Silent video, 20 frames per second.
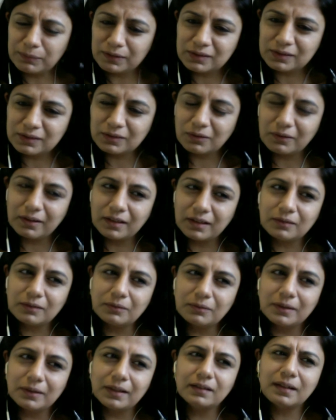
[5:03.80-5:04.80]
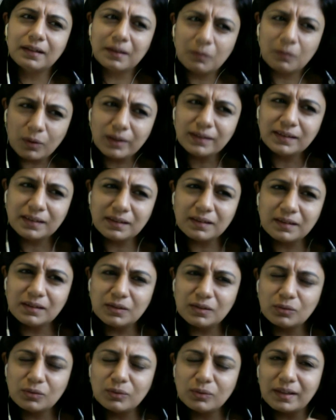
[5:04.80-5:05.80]
story to it. There are voices
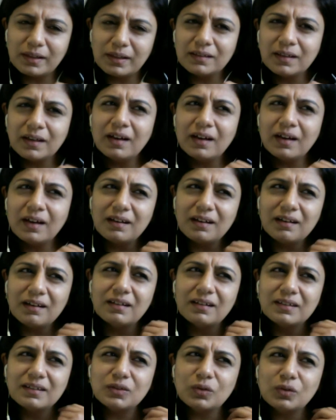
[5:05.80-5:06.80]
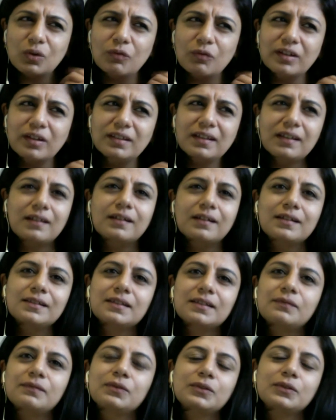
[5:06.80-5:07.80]
to it. So over the years,
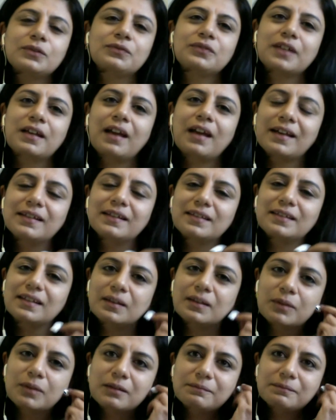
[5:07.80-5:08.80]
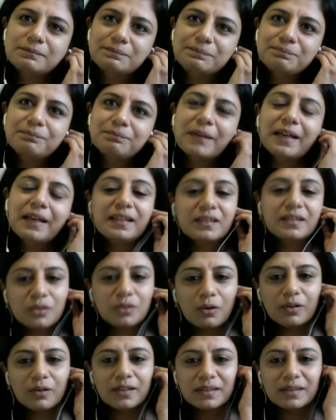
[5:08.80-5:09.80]
I've sort of realized that there were many
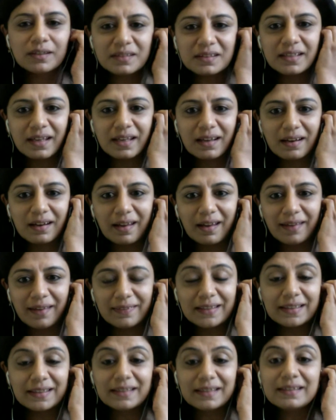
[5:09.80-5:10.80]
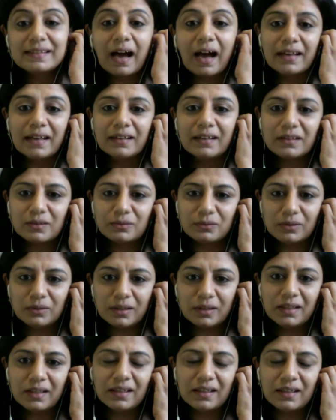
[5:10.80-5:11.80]
stories to tell, and they did tie into
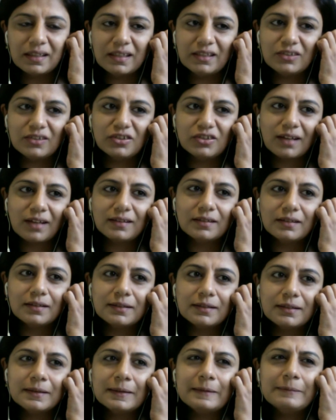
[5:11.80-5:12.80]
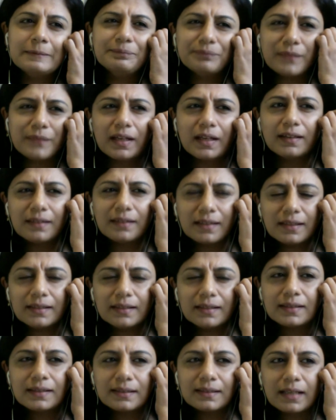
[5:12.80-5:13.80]
each other. And I think
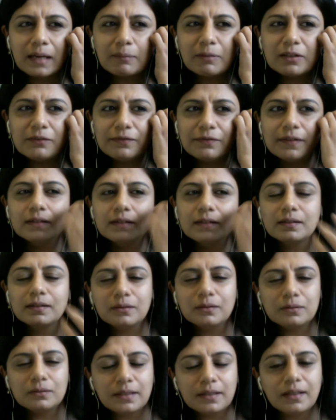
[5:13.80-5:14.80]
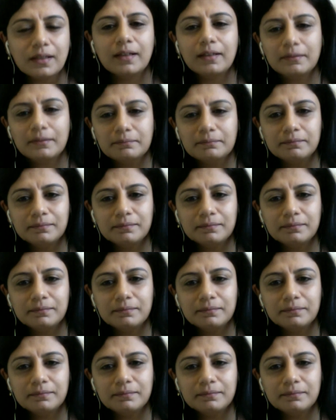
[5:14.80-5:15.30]
it's a couple of years ago that I